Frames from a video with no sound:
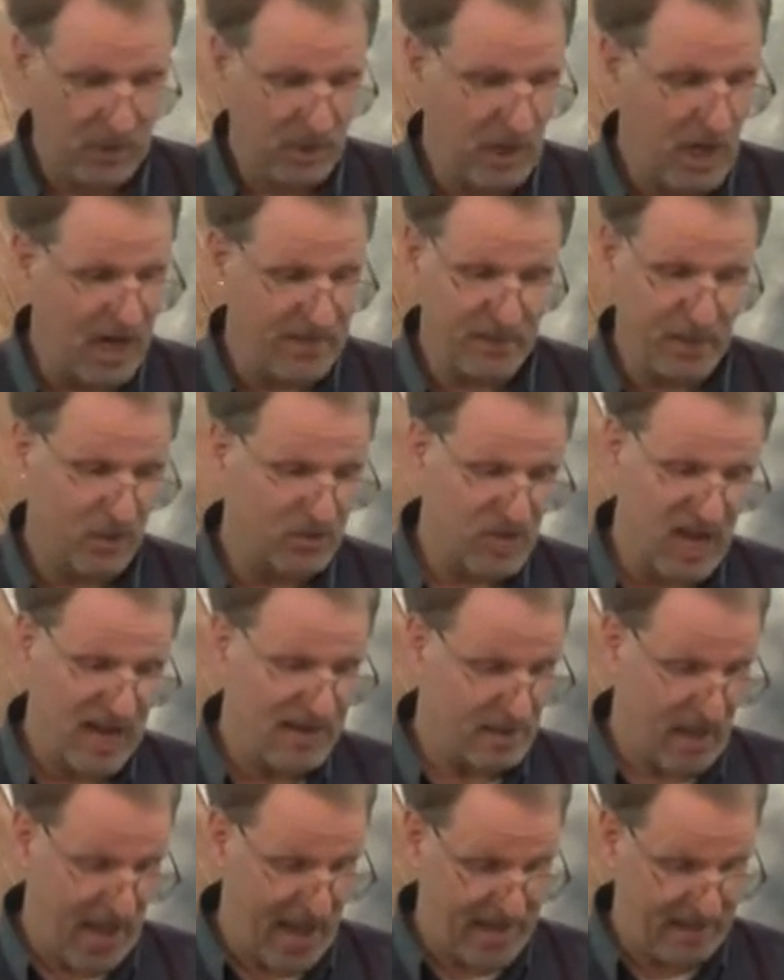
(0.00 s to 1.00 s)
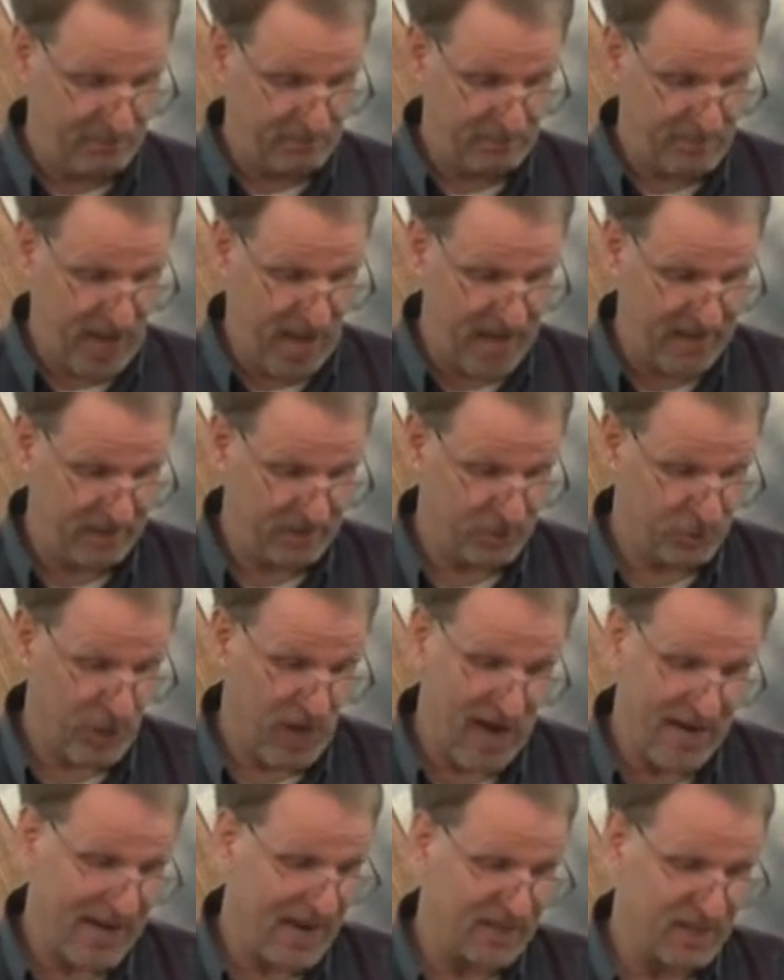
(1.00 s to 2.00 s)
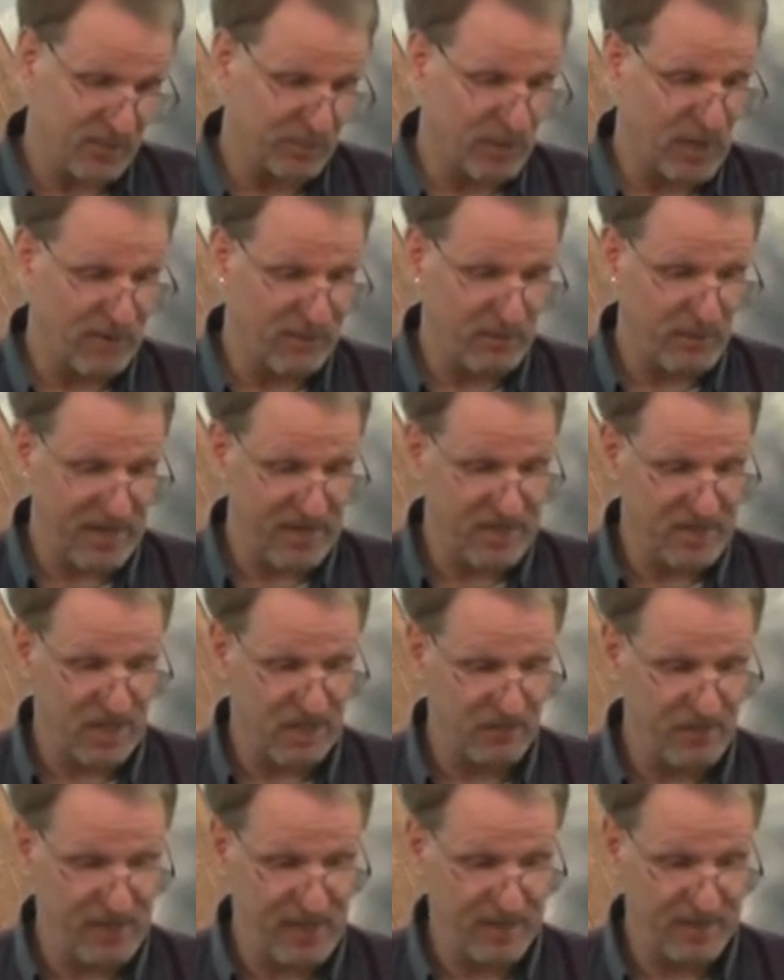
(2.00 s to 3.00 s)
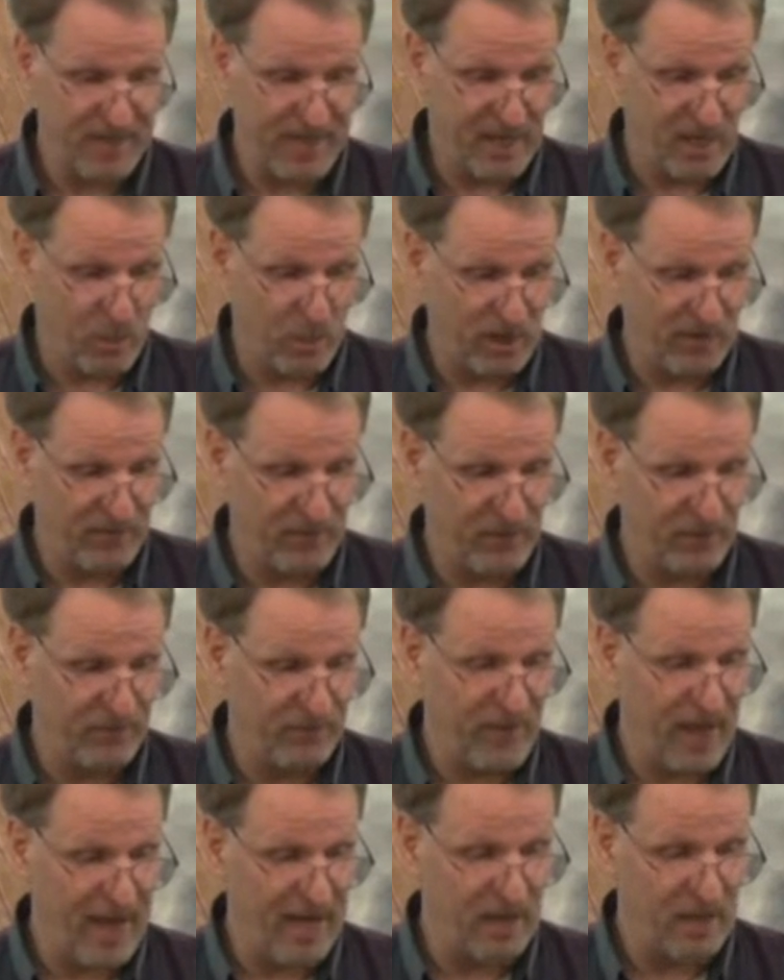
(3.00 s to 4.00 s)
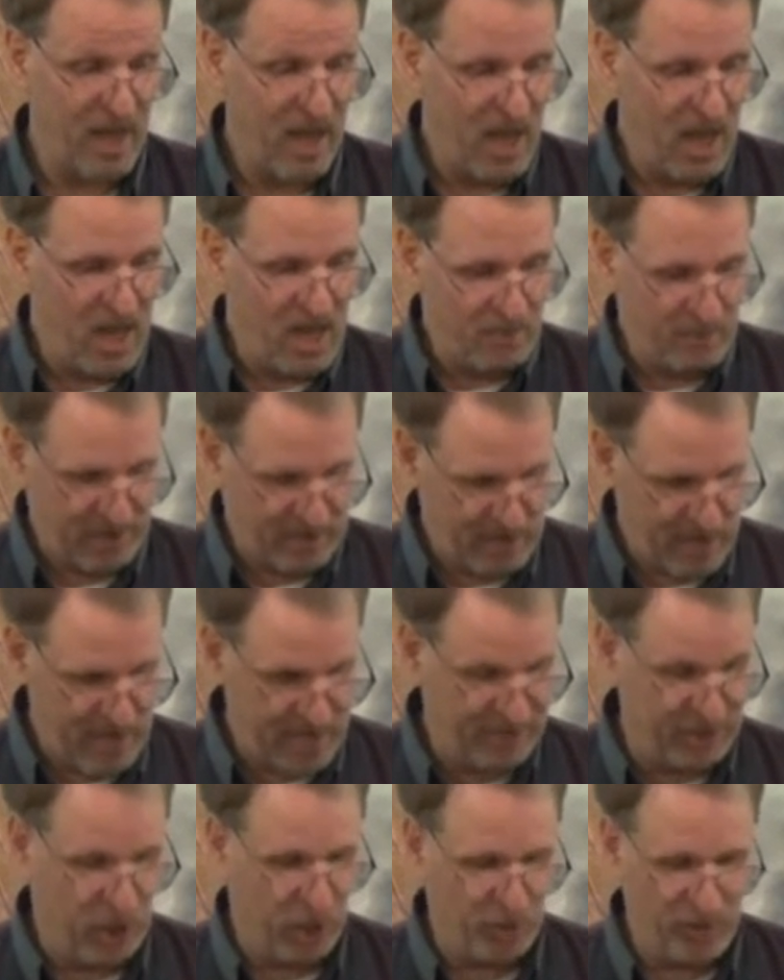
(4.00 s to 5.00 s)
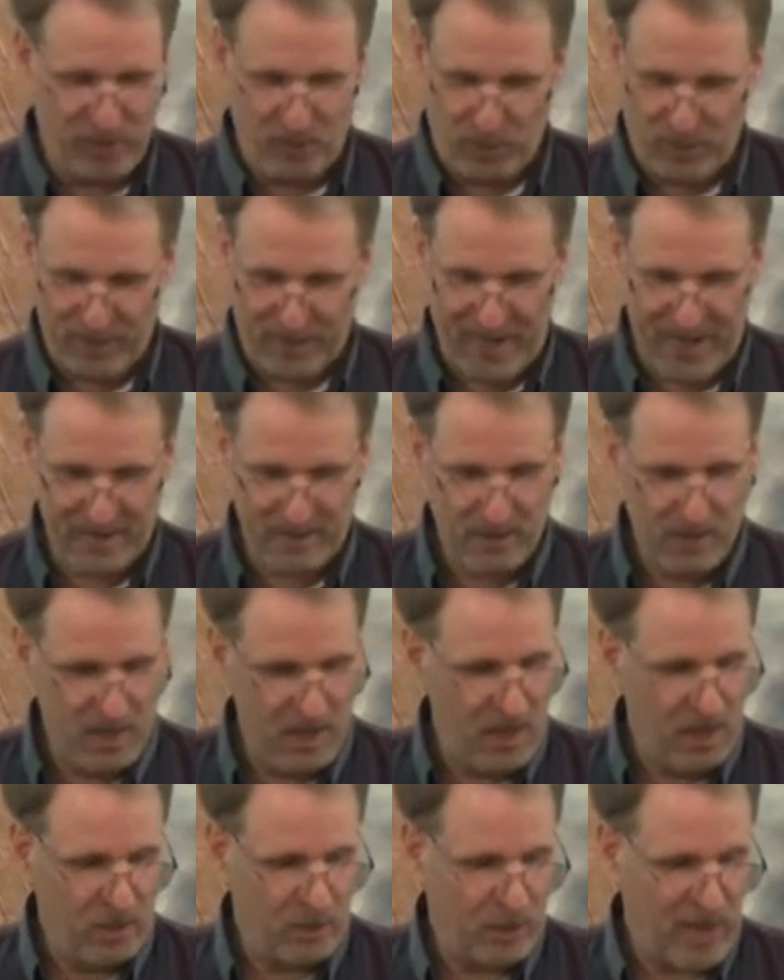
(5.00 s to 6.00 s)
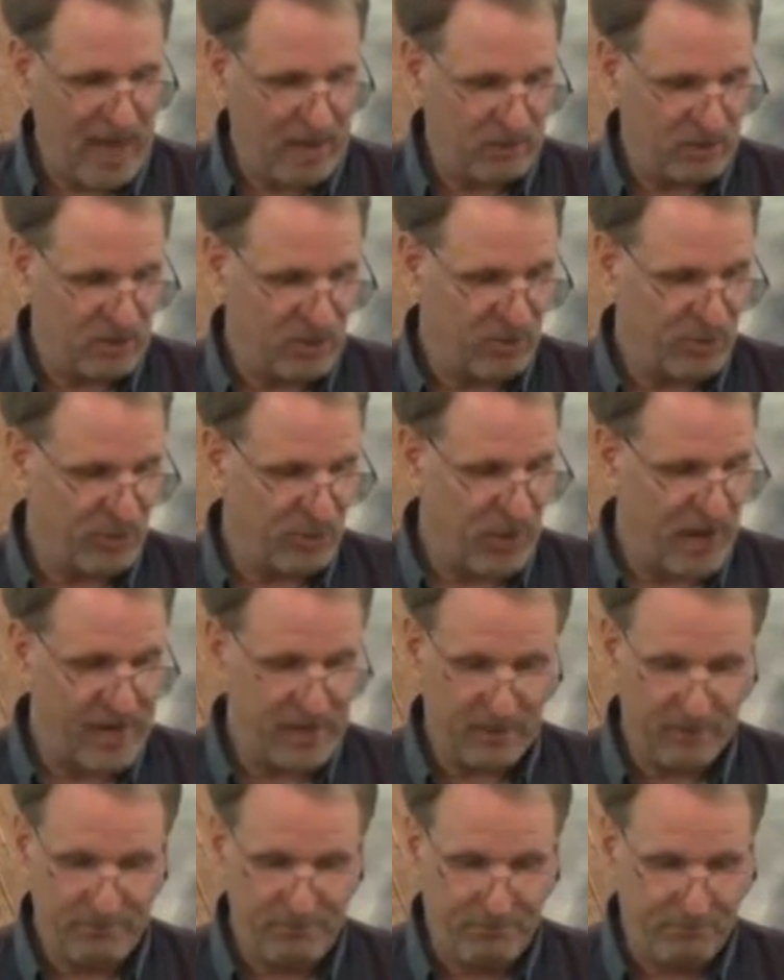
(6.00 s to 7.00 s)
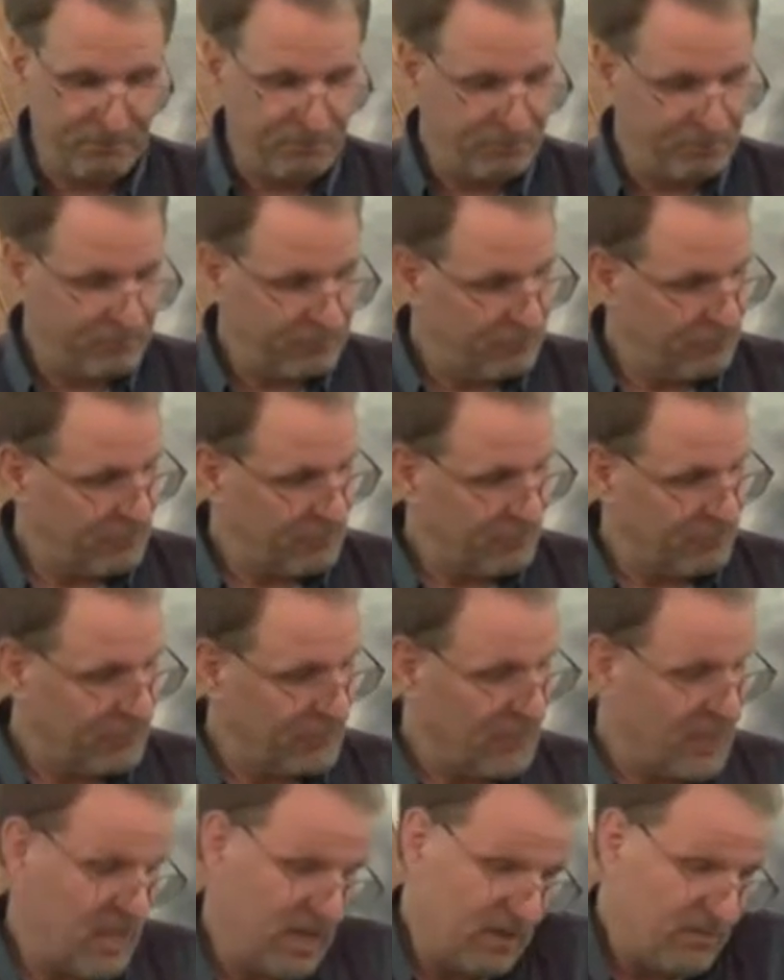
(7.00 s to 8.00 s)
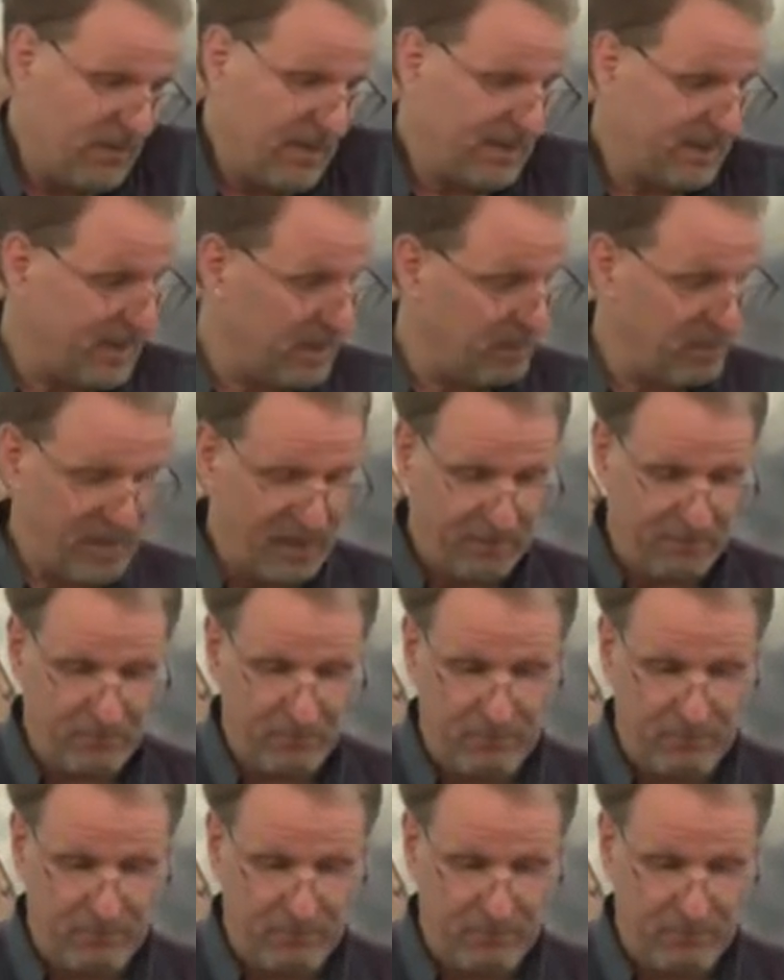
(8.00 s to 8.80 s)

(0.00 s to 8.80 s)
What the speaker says: God knows I try not to pray for myself because I don't want to feel vain. But God told me one night when I was in prayer, He convicted me.